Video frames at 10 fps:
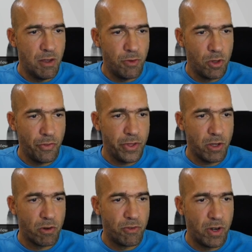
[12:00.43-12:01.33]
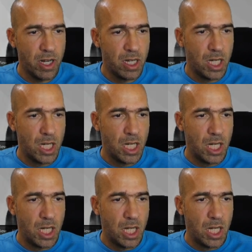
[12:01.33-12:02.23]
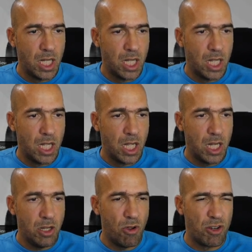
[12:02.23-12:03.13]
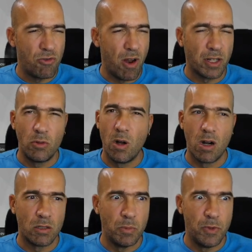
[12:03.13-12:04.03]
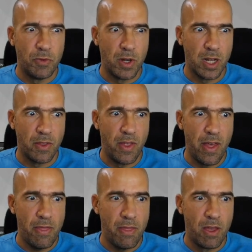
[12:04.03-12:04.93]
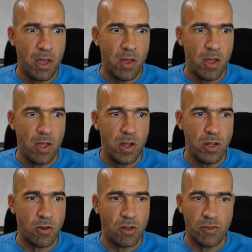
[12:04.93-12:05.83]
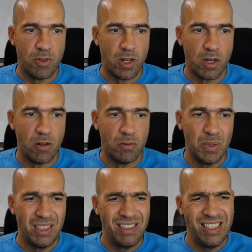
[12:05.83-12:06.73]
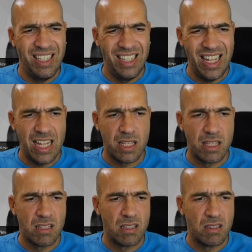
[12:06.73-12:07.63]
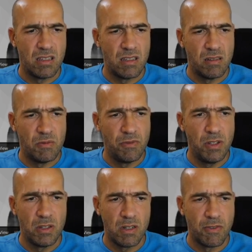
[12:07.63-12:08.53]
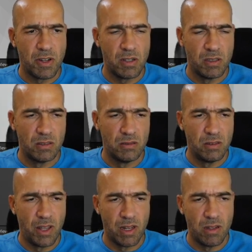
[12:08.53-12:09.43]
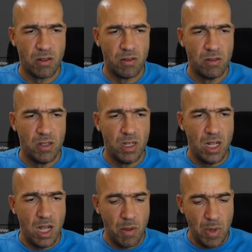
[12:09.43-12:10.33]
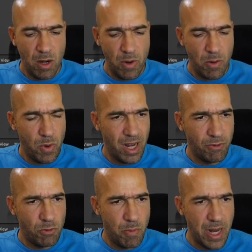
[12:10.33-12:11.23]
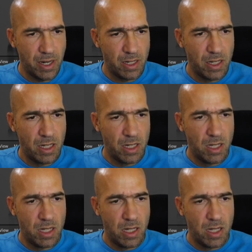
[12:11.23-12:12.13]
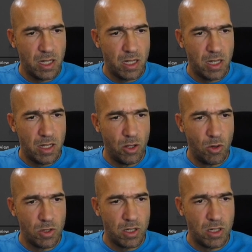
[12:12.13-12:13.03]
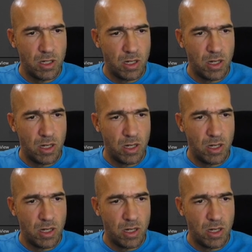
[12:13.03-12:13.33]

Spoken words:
If you don't think you're funny, you are trying too hard to be funny, and then you're not funny at all. But that's a philosophical thing. By the way, we have to make those